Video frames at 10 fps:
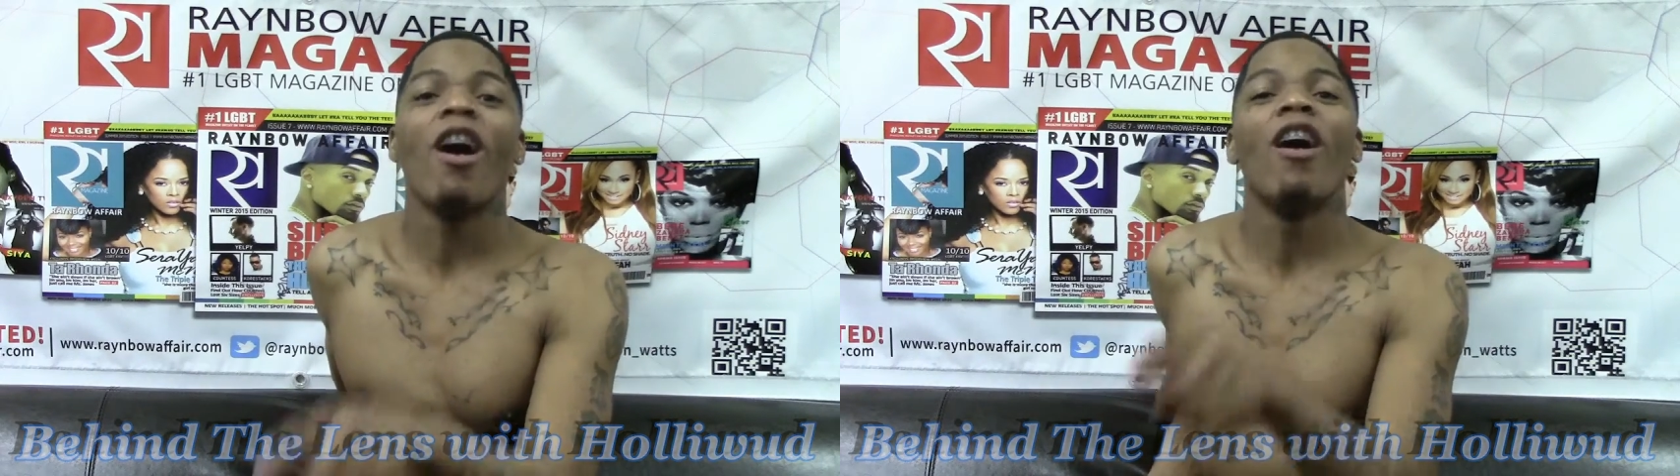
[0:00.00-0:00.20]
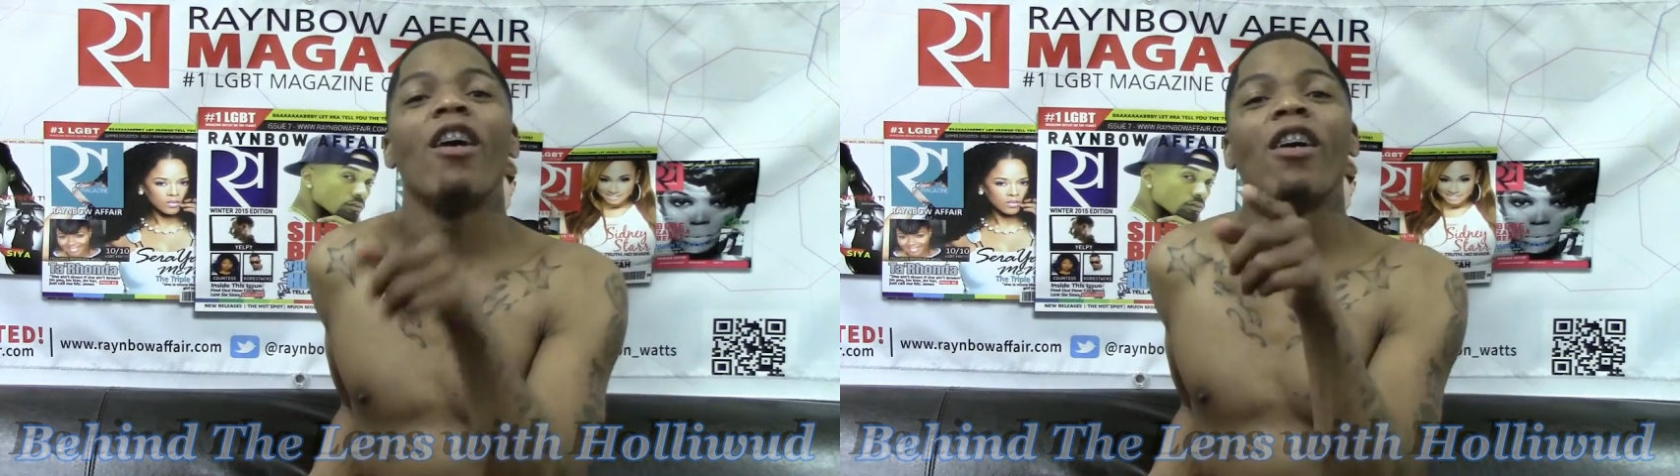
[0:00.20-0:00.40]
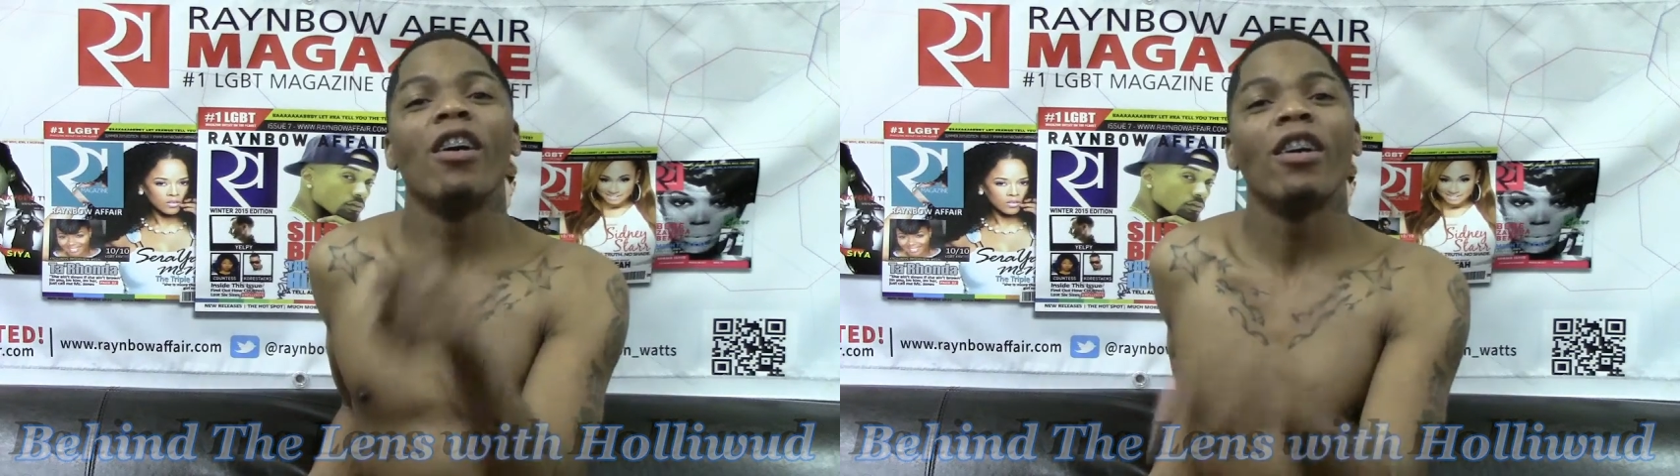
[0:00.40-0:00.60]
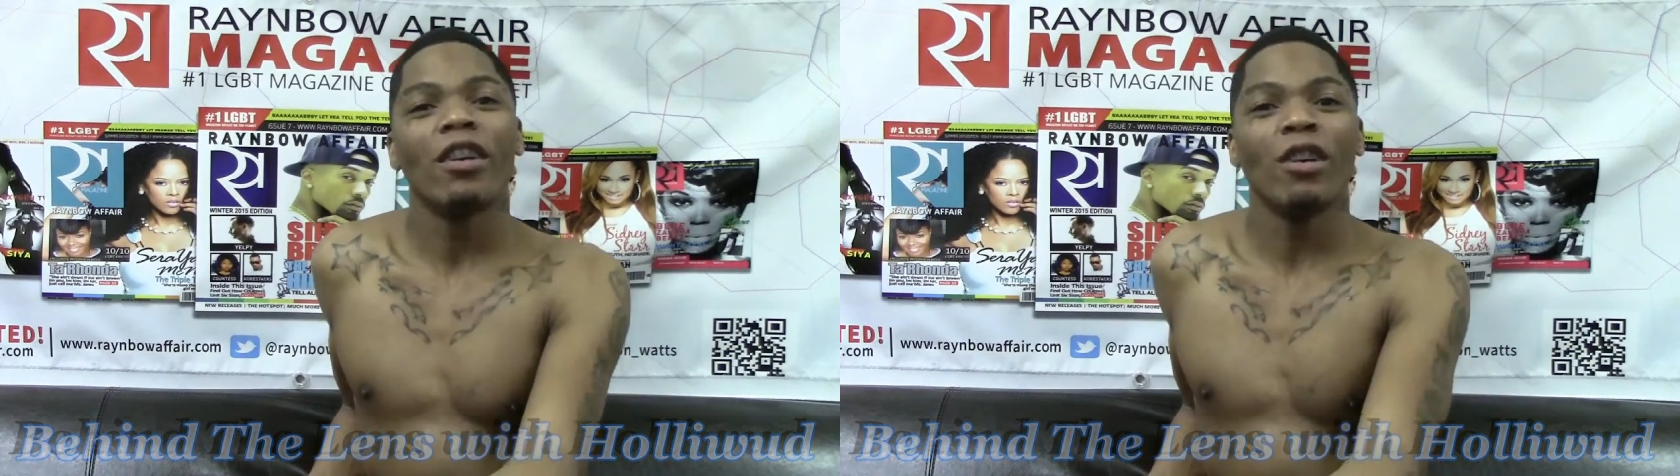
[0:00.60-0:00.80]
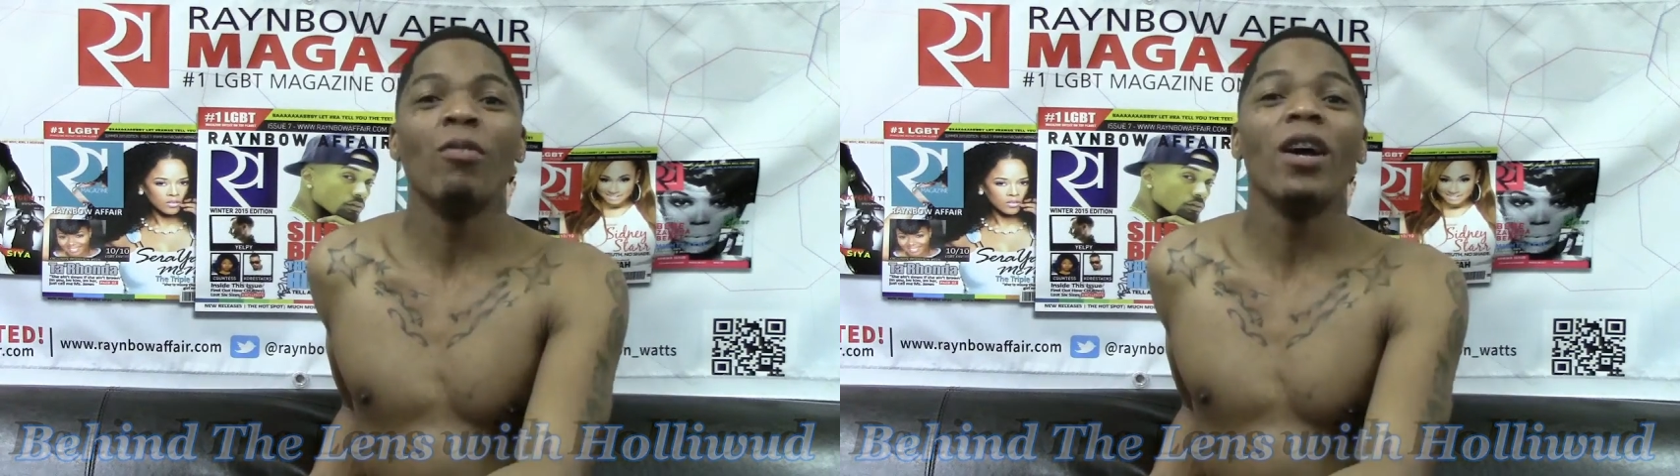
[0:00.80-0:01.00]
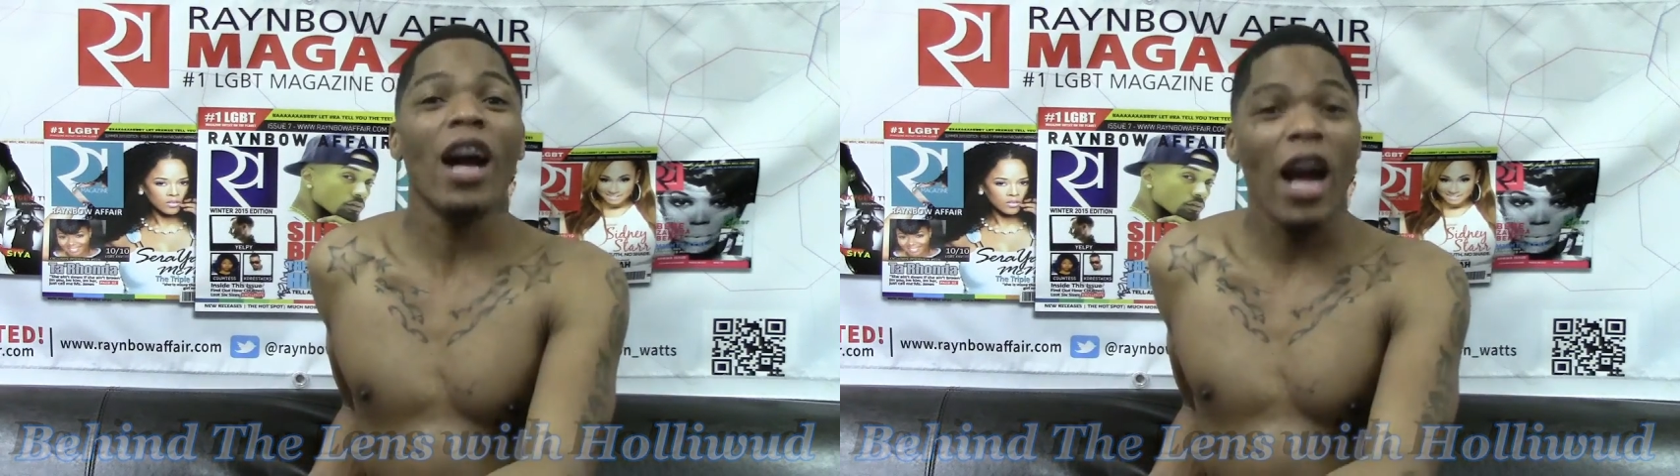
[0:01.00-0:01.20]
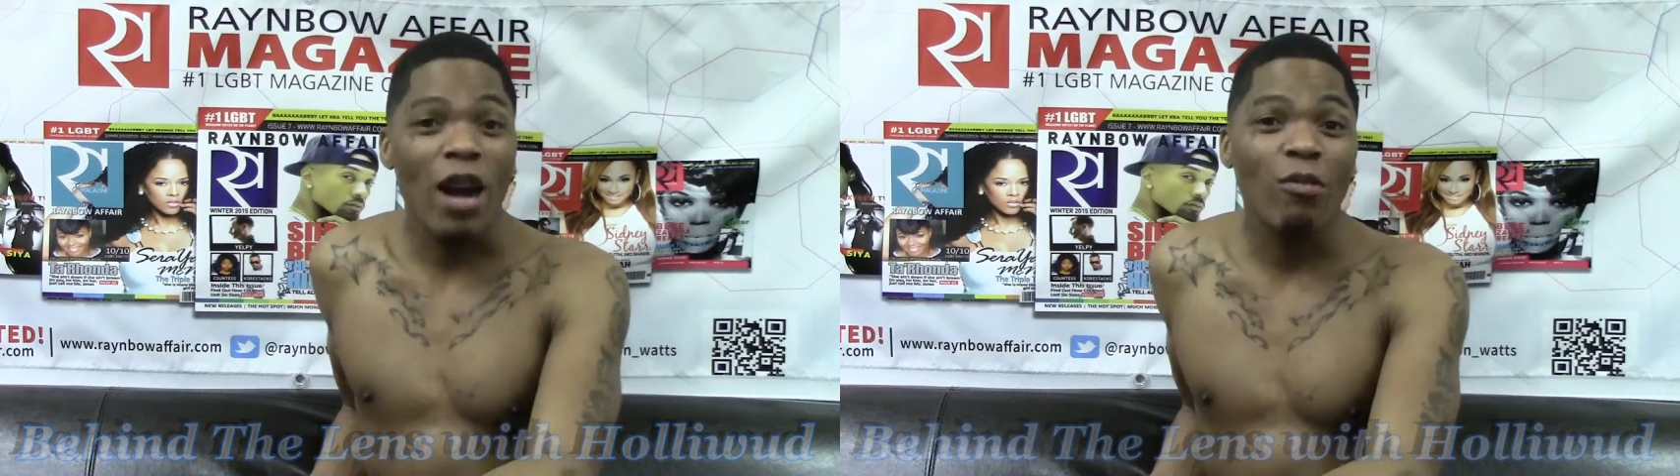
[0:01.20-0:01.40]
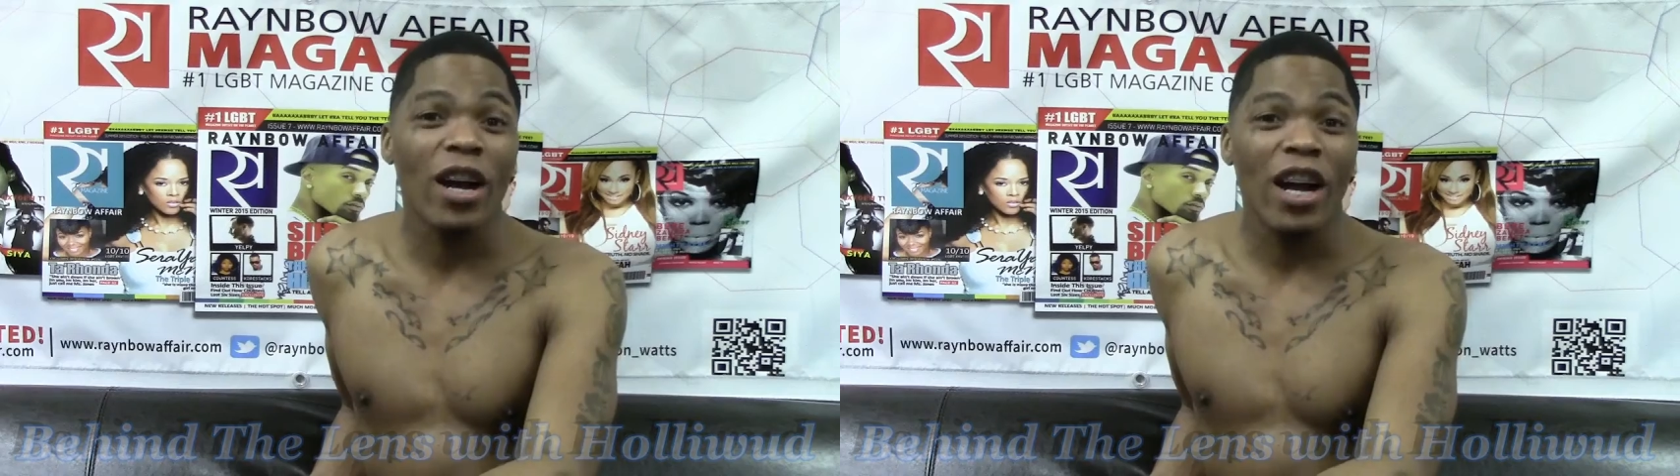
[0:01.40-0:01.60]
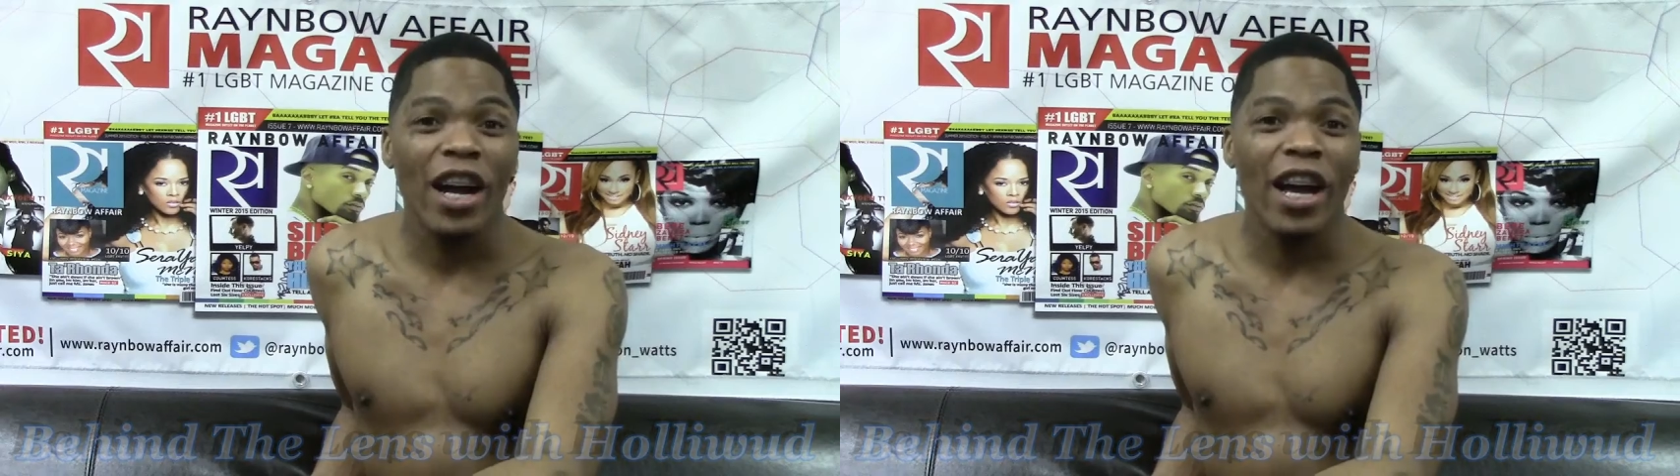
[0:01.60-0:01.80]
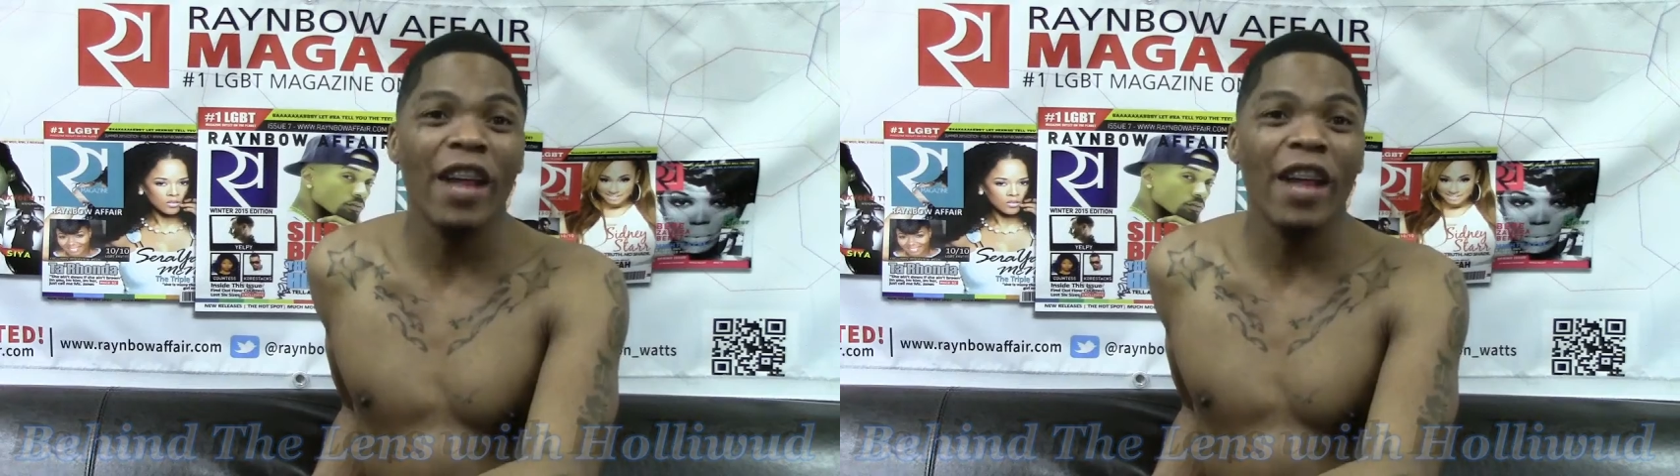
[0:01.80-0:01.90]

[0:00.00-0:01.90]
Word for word: with Hot Rod. With Hot Rod.